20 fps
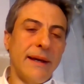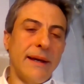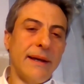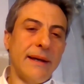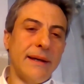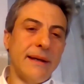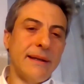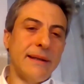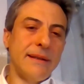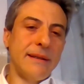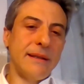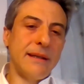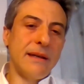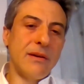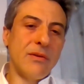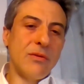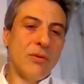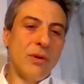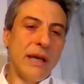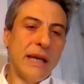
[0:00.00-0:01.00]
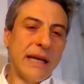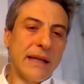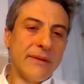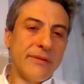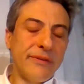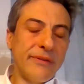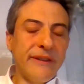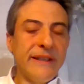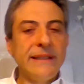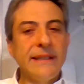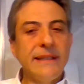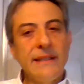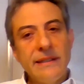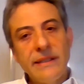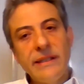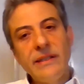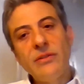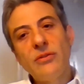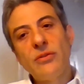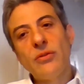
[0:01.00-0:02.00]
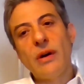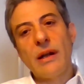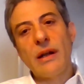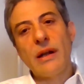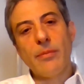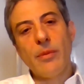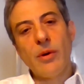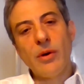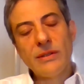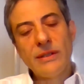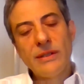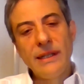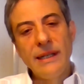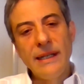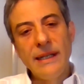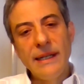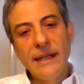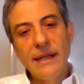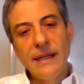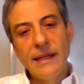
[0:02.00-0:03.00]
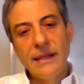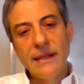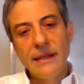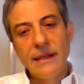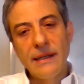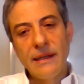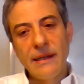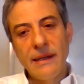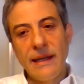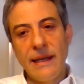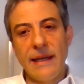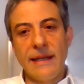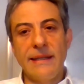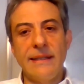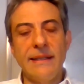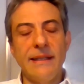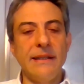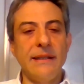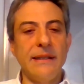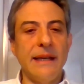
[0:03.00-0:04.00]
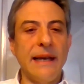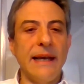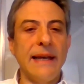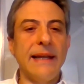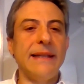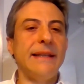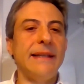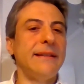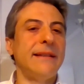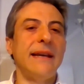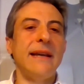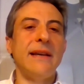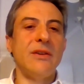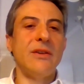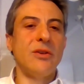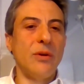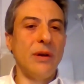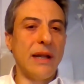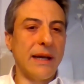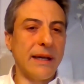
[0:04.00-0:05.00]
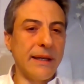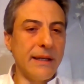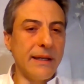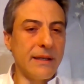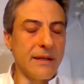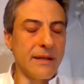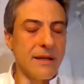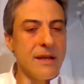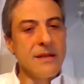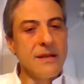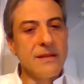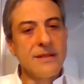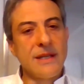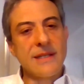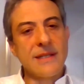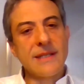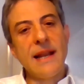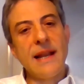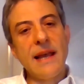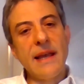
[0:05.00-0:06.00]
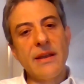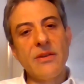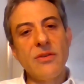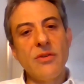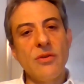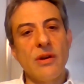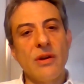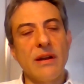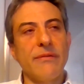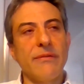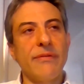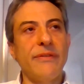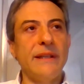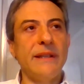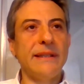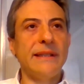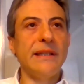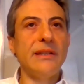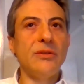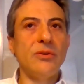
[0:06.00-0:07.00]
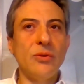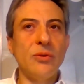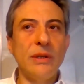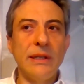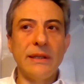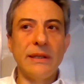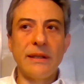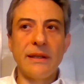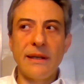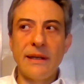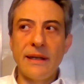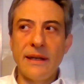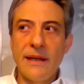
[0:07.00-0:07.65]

and we can fit it into our modeling any day you like, just like you can fit into it